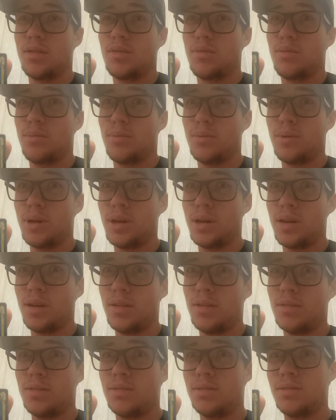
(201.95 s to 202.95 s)

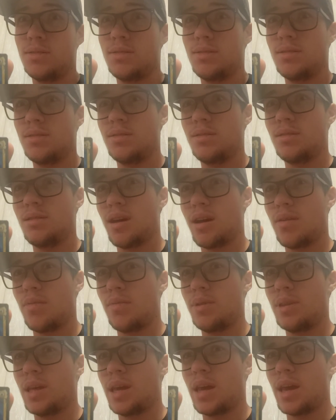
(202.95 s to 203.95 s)
Well, not
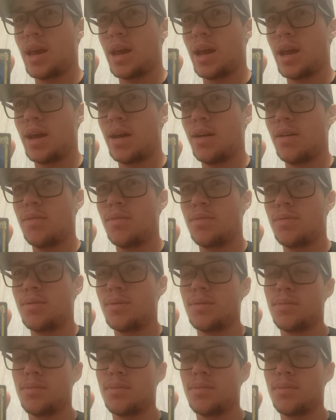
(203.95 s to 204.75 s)
when they have,